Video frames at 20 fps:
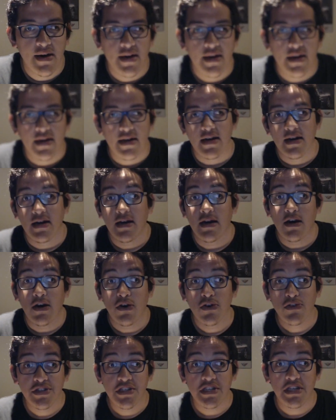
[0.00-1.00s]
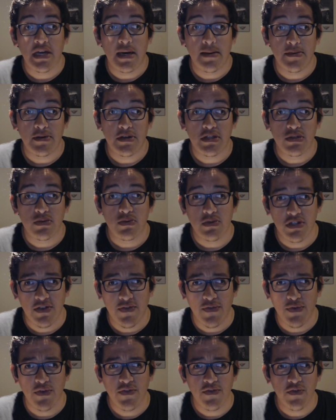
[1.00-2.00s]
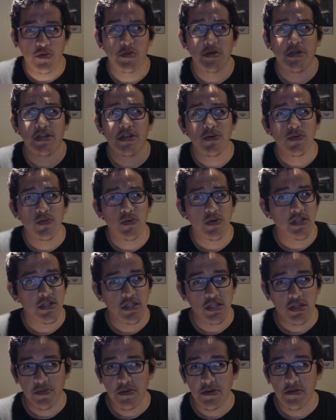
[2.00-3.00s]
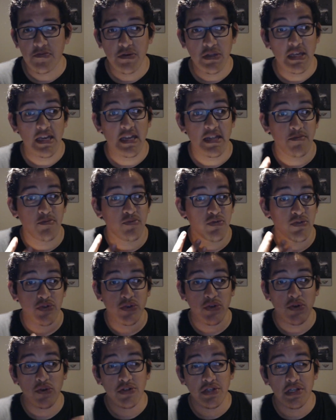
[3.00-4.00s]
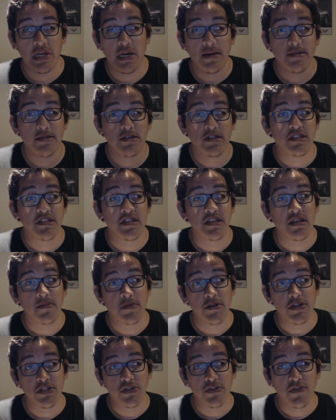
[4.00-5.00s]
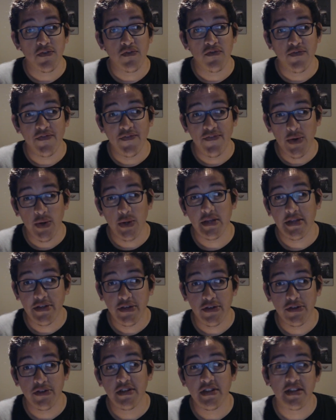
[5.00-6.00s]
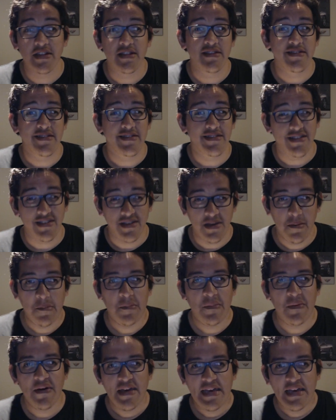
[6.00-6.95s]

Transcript: Archie Comics, which, if you're unfamiliar, was the people that produced Archie Comics, did a bunch of very good and some